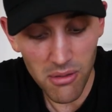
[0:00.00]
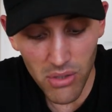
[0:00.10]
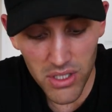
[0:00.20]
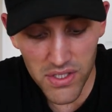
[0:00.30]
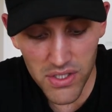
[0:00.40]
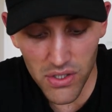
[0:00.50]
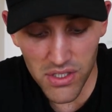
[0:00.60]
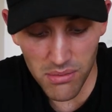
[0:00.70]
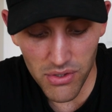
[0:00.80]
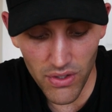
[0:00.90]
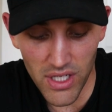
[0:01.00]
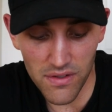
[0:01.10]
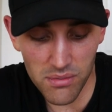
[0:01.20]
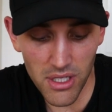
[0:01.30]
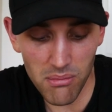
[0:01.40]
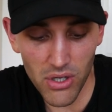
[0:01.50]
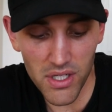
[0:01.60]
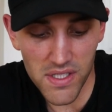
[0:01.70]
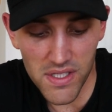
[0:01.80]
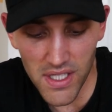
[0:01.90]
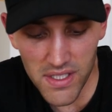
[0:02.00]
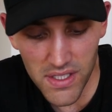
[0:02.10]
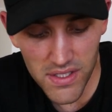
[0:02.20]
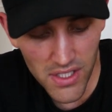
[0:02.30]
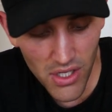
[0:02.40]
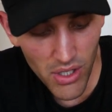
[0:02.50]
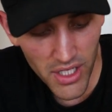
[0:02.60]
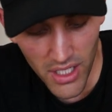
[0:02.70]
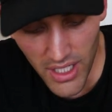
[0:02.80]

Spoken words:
Minus 2 times 3 gives me minus 6. So I can